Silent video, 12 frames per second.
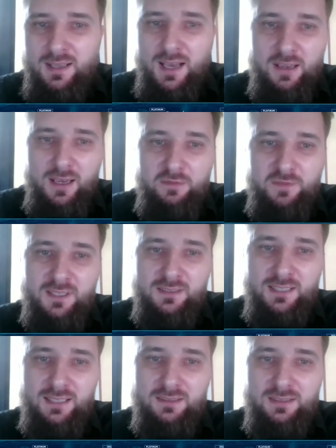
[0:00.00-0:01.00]
I think
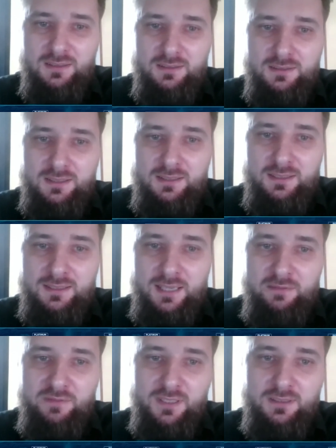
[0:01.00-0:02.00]
that this is
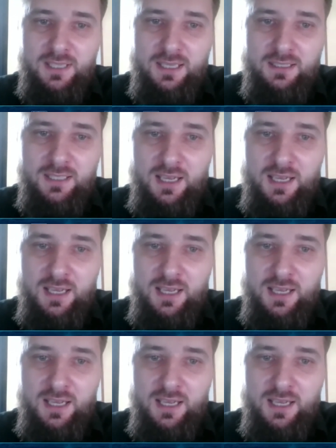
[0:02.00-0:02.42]
something that